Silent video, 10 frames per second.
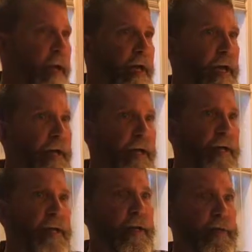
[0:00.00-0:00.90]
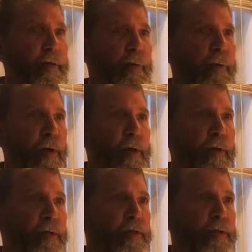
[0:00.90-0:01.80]
And so
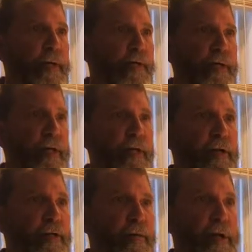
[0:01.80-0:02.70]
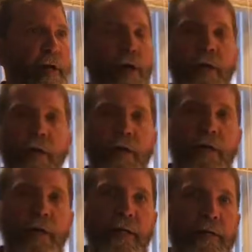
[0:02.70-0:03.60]
I checked it at 3 o'clock.
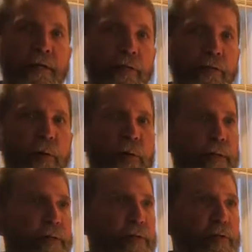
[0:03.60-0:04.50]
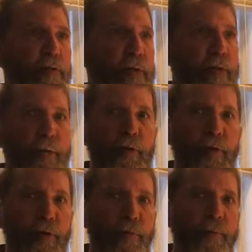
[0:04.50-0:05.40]
I still had some more time to
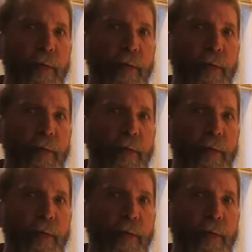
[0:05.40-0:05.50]
go.